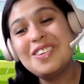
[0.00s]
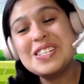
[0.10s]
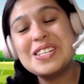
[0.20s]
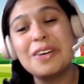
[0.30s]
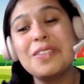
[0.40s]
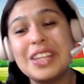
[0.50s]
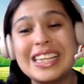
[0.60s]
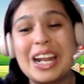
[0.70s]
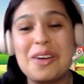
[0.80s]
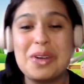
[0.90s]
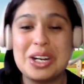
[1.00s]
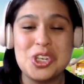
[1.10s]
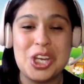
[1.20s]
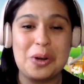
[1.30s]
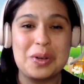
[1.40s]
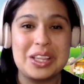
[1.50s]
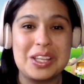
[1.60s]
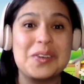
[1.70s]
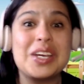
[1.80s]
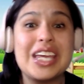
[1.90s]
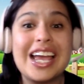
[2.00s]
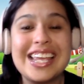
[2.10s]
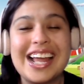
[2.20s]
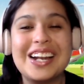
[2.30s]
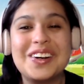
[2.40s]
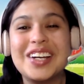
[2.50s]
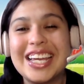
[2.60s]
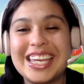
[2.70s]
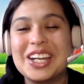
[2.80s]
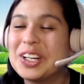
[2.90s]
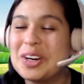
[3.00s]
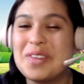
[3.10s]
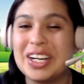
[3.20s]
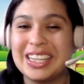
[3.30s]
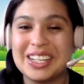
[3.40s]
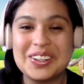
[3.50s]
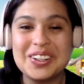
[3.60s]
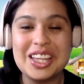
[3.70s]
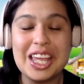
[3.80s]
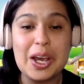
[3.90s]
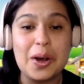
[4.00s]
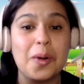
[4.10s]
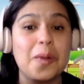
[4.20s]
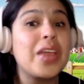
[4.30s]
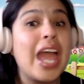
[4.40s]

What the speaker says: there's something that I want to share with you. Y hay algo que quiero compartir contigo.